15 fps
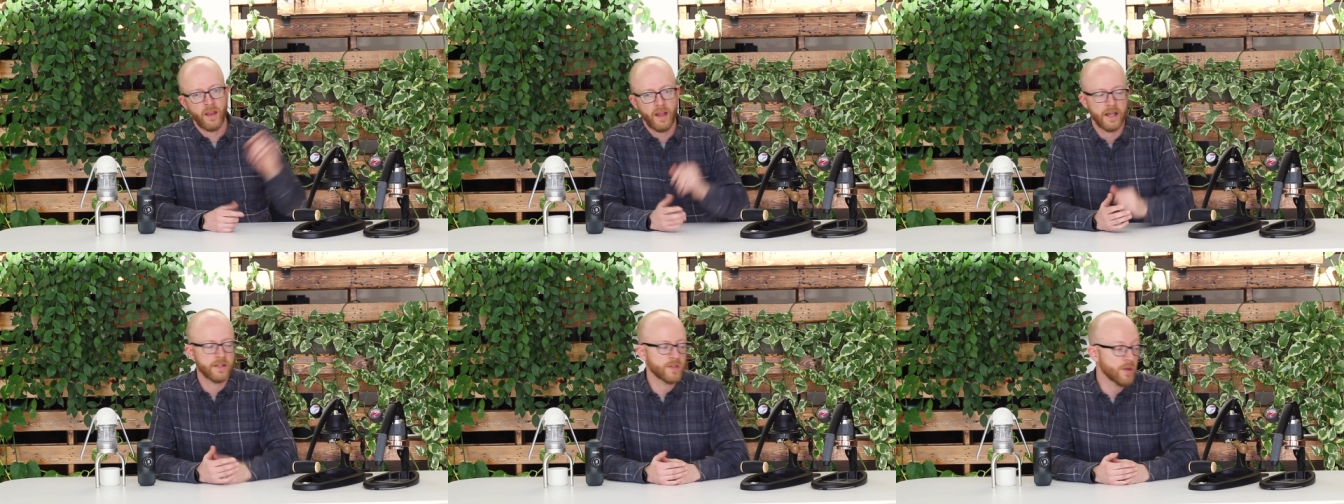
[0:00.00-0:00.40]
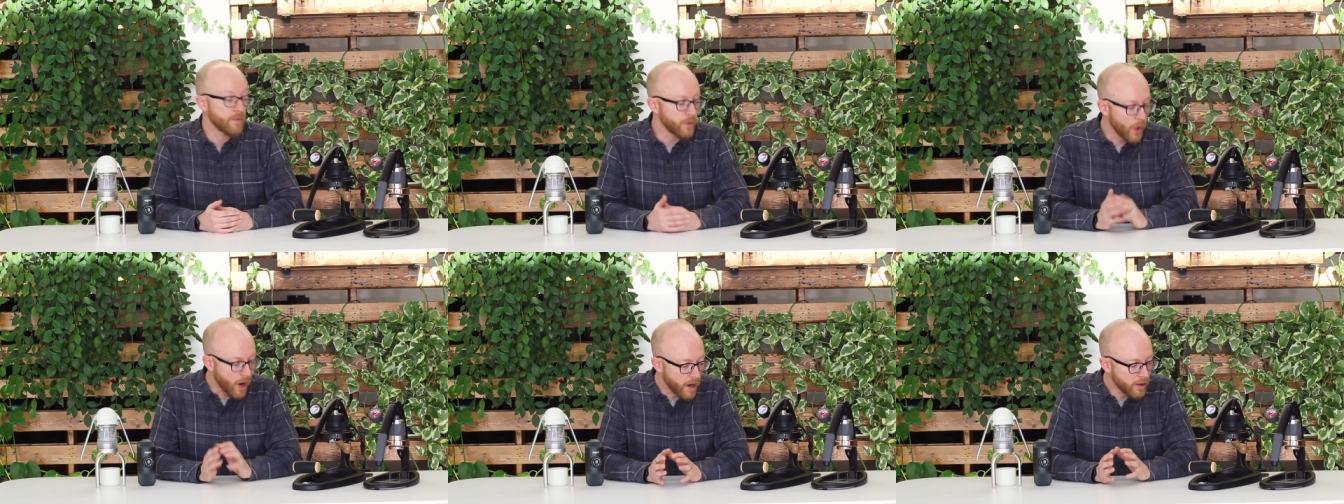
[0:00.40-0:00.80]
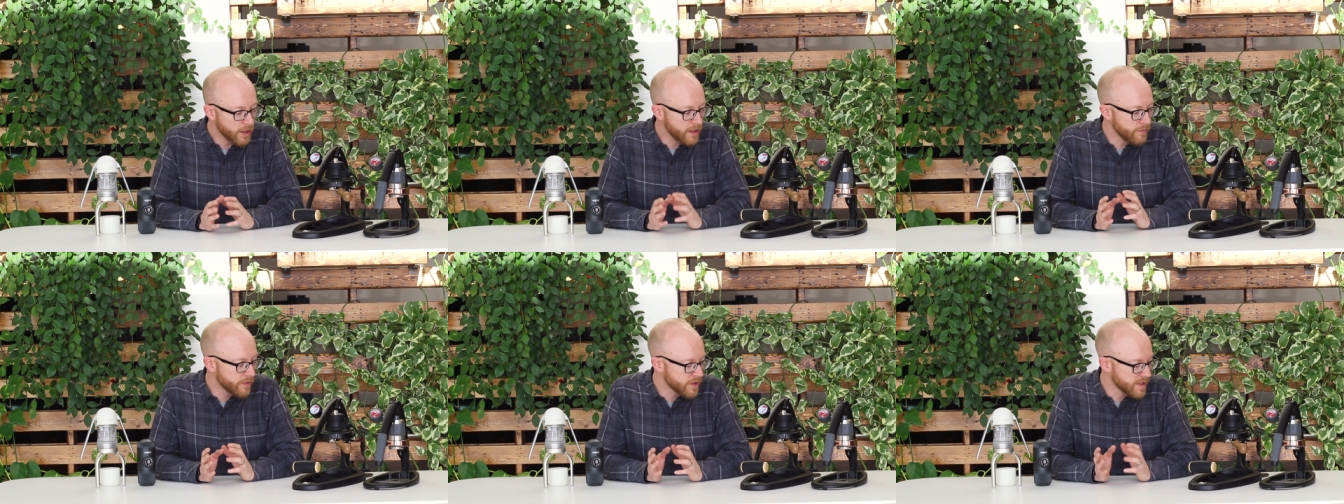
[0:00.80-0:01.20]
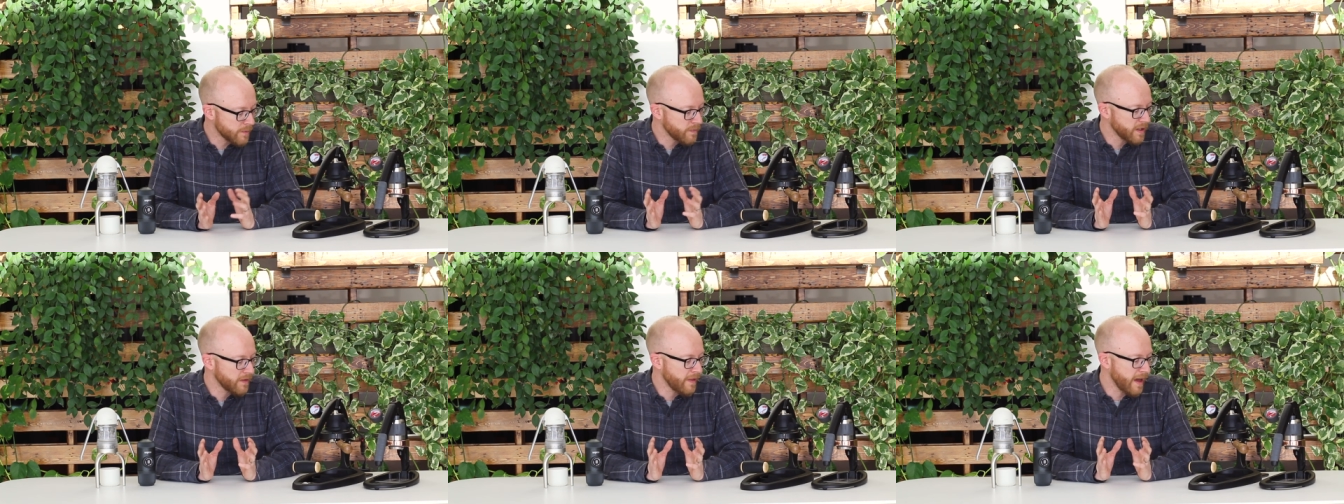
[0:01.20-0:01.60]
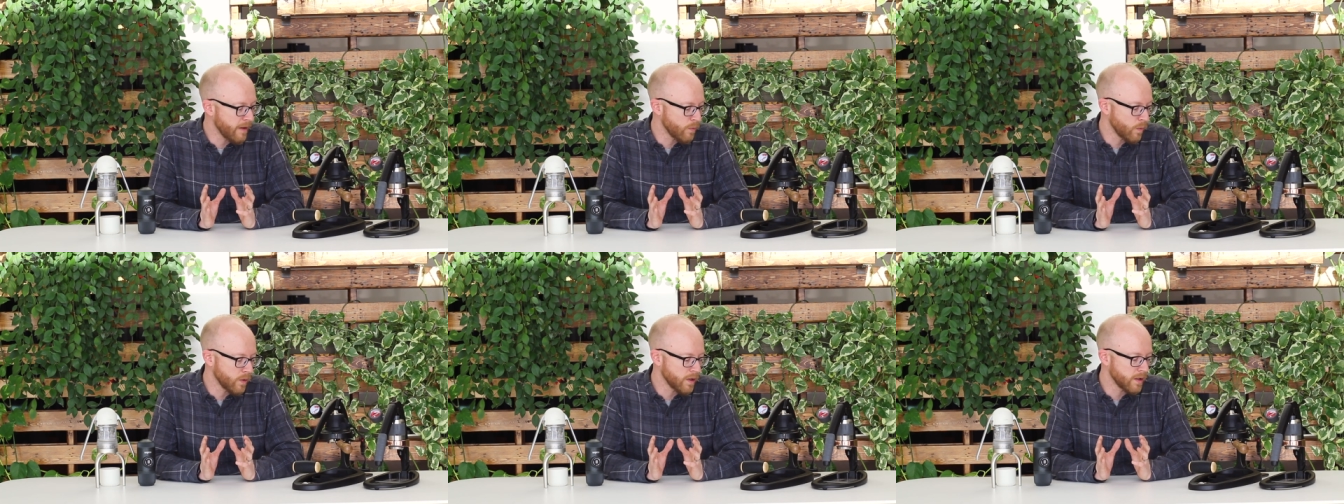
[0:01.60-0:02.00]
And so if you are looking for something
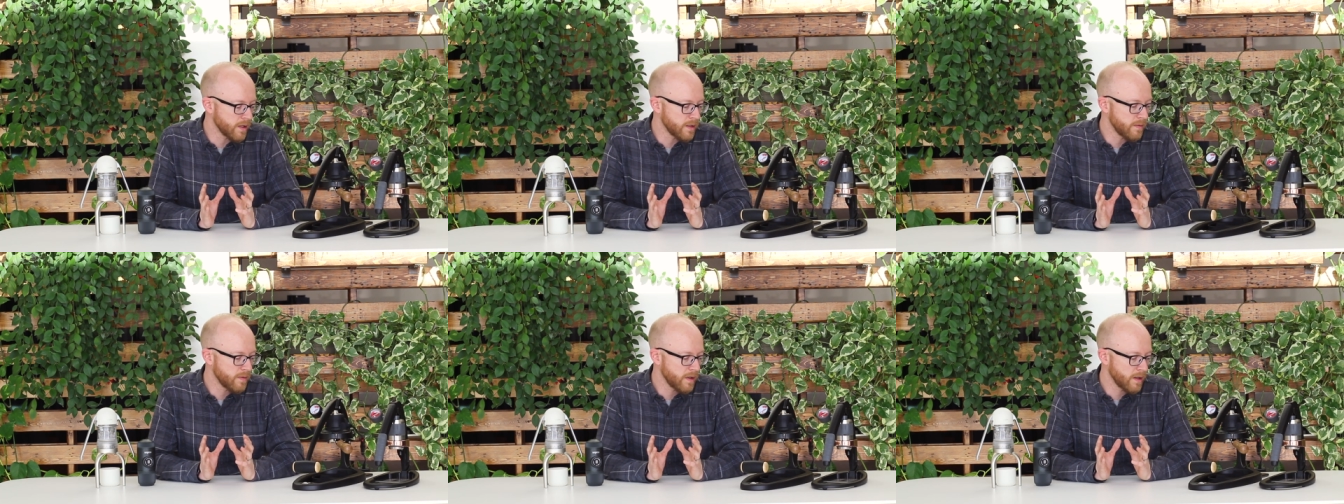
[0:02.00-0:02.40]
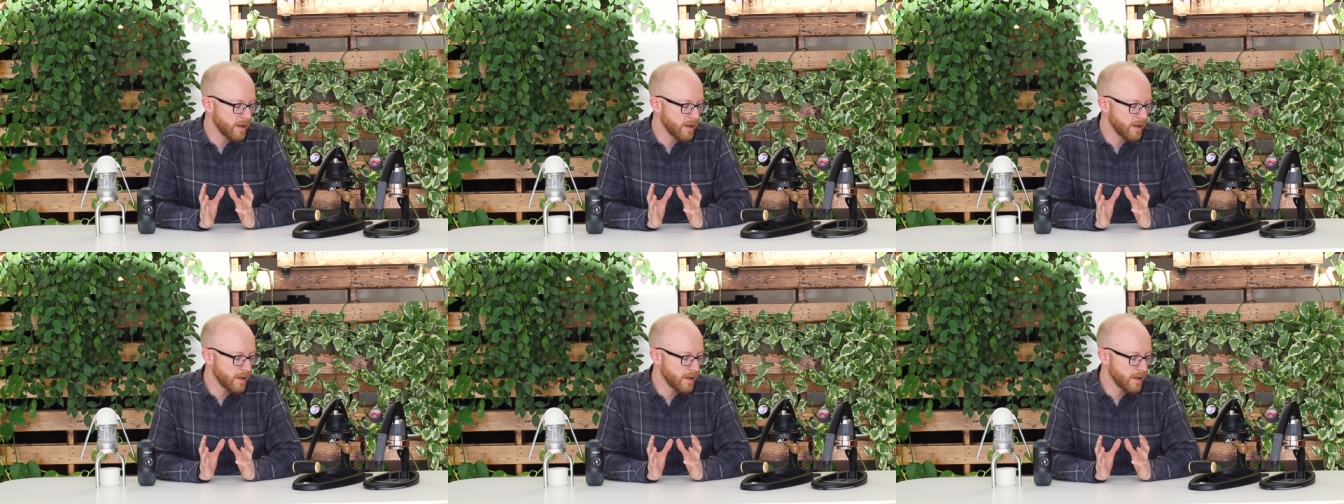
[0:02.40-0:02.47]
that would